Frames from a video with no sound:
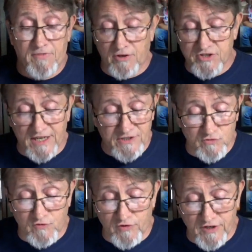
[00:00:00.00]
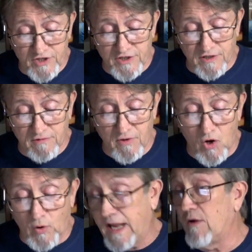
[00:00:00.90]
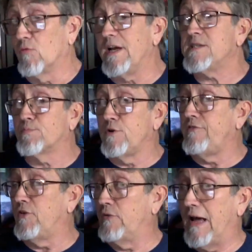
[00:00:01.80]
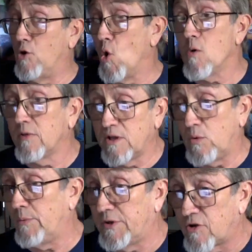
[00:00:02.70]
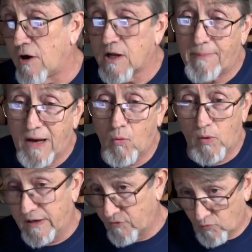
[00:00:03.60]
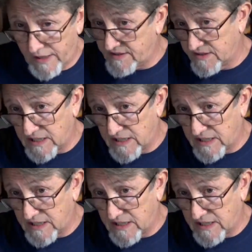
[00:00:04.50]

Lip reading: schedule for this year. Okay, race preview. Now, normally we would talk about whatever race is